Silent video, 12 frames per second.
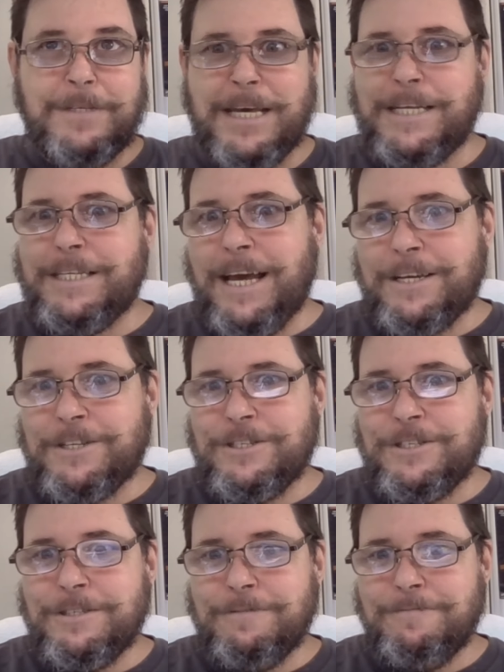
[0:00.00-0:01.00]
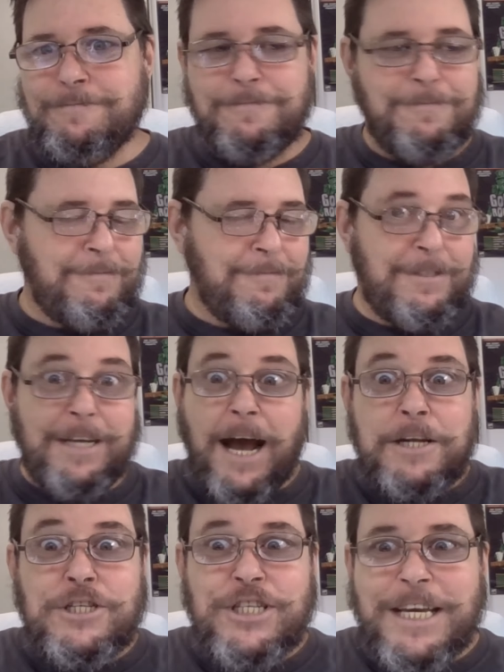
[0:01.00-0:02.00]
index
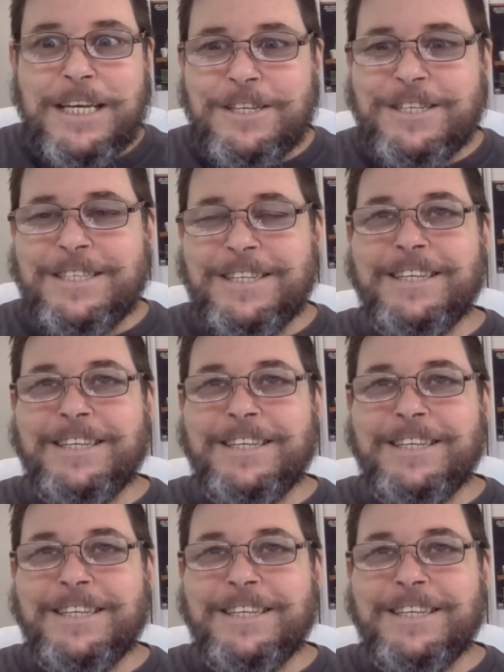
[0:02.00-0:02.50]
data sheets